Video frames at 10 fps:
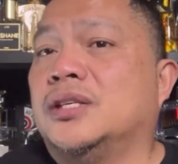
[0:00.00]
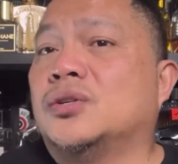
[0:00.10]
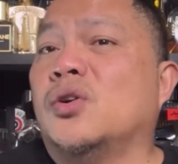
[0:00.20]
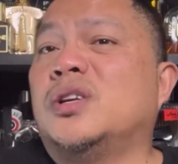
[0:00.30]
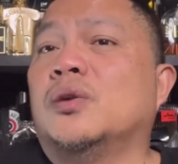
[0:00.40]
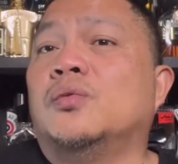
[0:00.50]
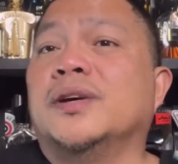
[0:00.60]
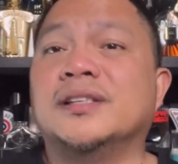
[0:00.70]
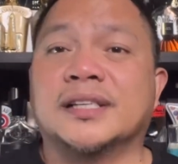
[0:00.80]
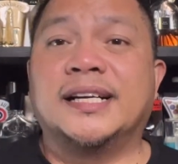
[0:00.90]
So the
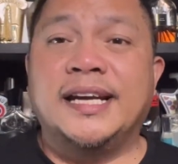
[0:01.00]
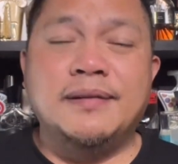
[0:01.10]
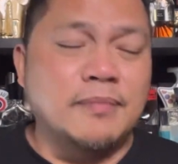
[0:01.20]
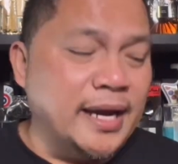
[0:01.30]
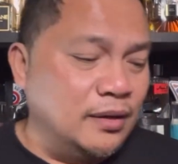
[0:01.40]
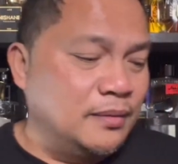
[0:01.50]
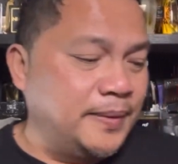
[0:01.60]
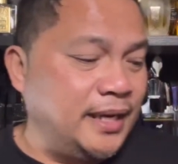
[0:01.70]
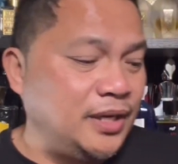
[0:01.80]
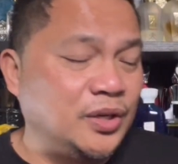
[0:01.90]
winner, in my
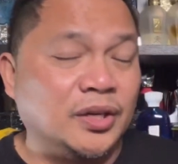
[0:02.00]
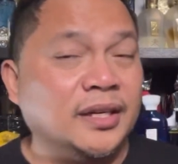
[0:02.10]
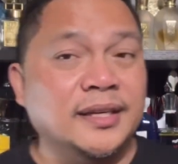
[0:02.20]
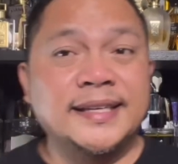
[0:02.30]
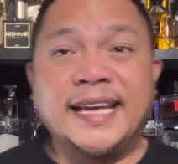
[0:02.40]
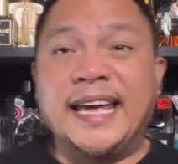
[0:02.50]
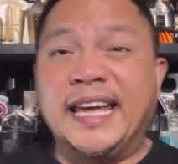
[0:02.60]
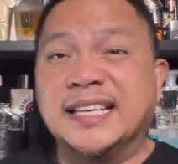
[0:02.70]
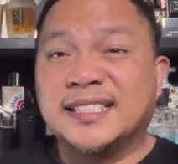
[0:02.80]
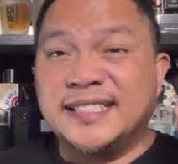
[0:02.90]
opinion,
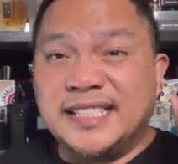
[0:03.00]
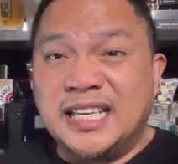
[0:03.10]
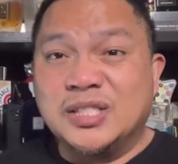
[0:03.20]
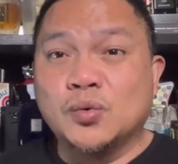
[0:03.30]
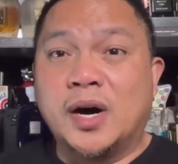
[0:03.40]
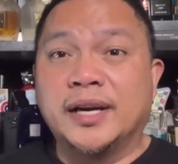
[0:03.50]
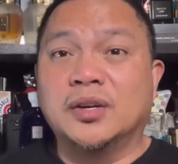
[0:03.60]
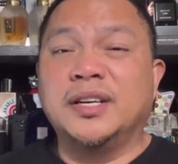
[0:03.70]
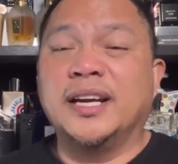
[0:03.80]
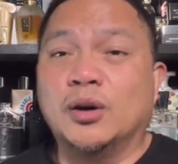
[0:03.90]
is this one
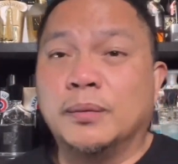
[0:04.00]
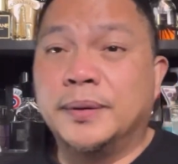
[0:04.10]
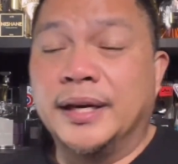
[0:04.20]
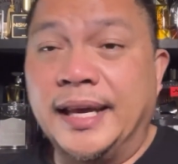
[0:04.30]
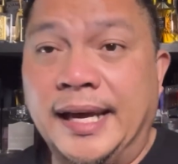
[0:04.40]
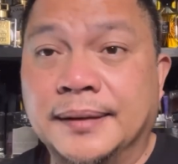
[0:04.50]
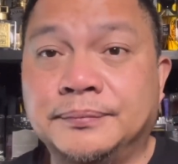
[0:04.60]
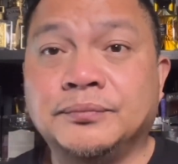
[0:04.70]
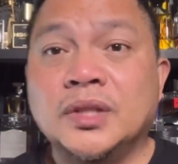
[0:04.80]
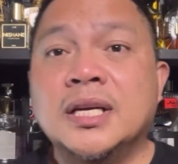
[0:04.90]
on the opening.
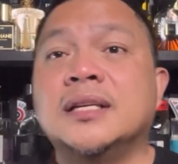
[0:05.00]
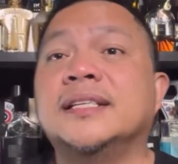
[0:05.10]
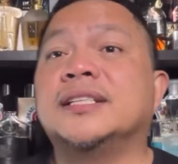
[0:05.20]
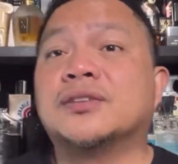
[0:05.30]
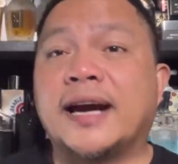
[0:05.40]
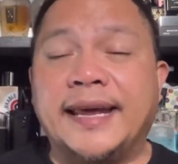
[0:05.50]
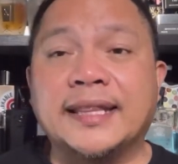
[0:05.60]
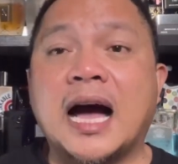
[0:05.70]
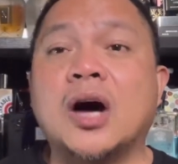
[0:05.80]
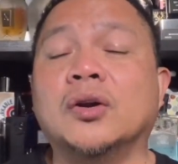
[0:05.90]
The dry
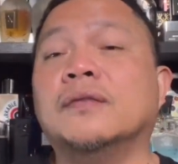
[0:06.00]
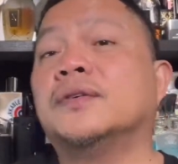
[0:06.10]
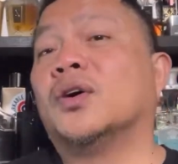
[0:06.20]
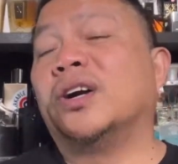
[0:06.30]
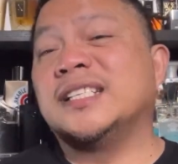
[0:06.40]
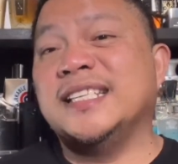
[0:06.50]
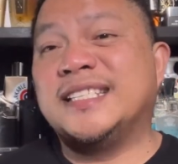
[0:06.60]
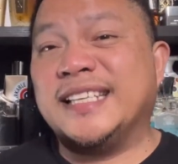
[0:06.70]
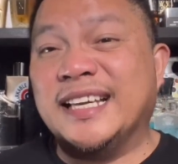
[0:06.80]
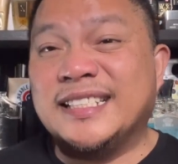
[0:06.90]
down, of course, is
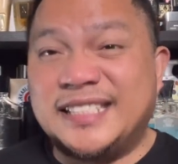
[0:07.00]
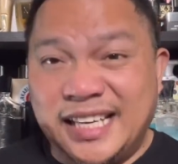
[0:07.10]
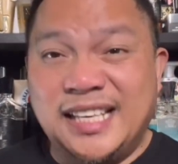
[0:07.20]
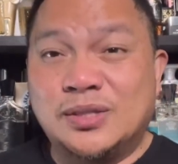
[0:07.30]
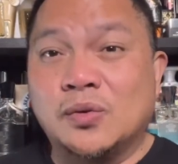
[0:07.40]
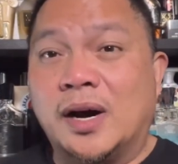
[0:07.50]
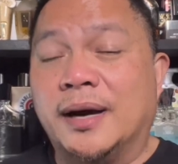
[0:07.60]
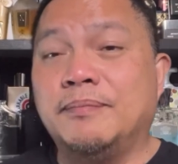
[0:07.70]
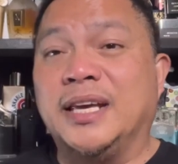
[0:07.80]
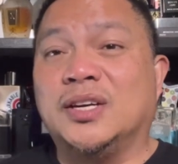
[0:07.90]
still this
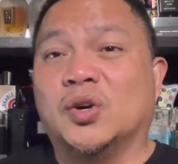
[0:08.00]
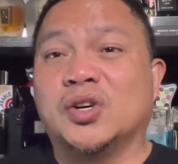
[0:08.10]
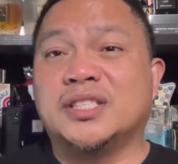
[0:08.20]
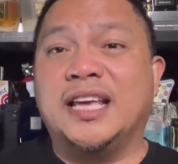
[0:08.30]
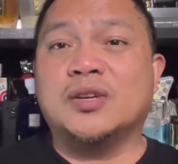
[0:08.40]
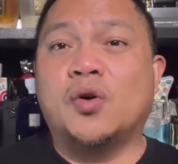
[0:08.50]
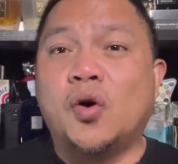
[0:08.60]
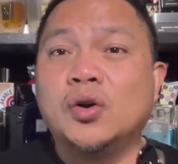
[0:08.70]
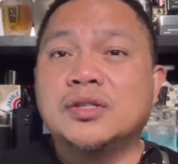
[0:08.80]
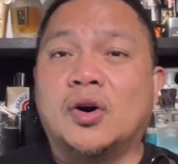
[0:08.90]
one, because it
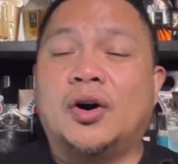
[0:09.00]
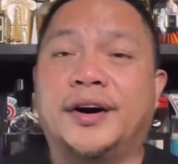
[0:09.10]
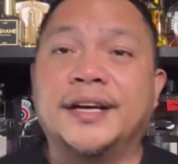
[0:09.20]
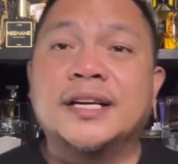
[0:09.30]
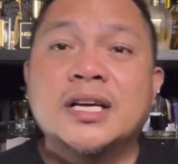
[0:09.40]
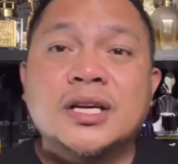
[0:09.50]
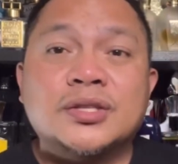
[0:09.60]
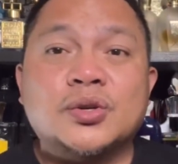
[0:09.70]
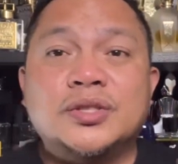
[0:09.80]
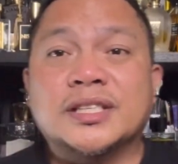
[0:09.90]
holds on
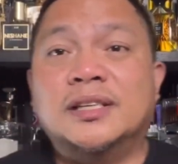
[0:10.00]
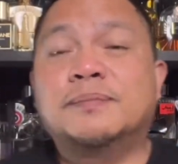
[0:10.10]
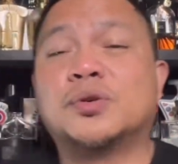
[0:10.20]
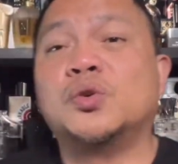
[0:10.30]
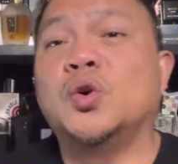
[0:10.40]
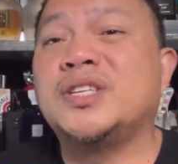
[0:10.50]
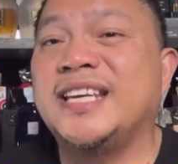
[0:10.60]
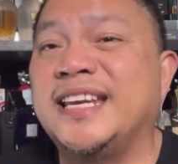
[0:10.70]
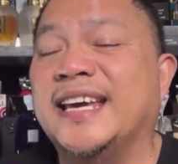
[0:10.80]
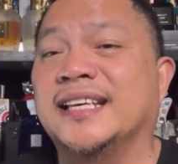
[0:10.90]
to their
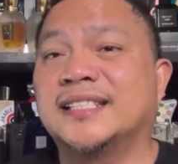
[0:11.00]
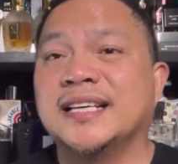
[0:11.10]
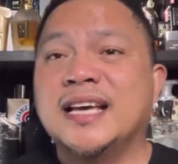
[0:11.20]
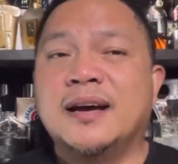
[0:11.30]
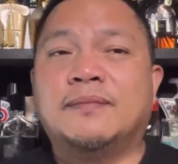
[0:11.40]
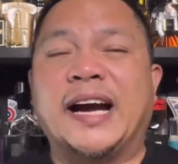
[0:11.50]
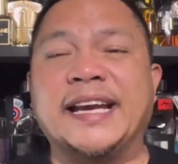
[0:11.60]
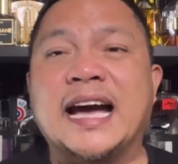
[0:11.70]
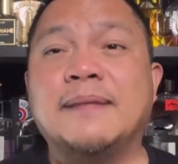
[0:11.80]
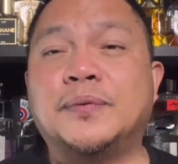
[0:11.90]
fruitiness.
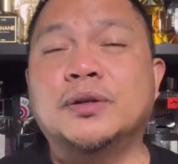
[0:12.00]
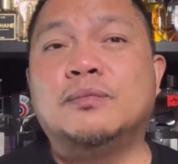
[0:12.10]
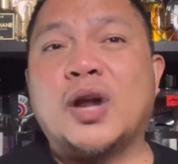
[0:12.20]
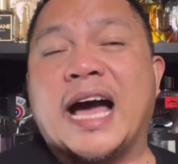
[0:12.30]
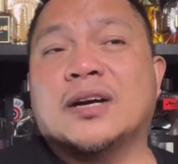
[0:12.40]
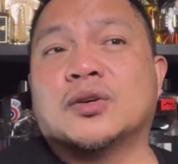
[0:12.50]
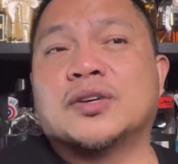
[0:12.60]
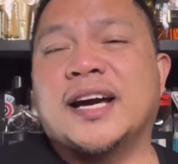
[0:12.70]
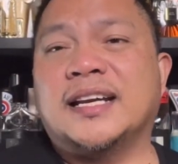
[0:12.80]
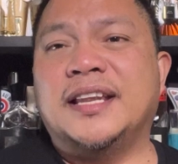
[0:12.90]
Pineapple, black
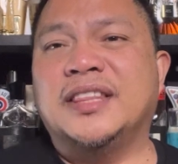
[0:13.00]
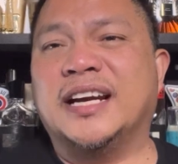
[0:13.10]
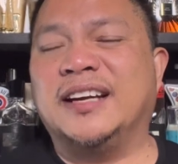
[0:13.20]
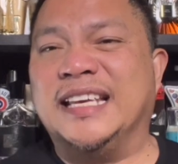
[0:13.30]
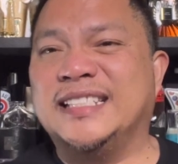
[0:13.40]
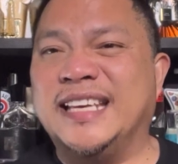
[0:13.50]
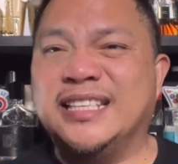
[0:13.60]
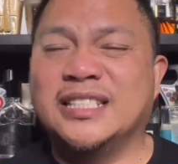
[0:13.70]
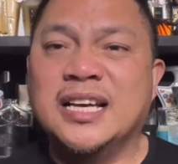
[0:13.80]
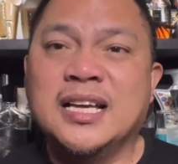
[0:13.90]
currant, and there is this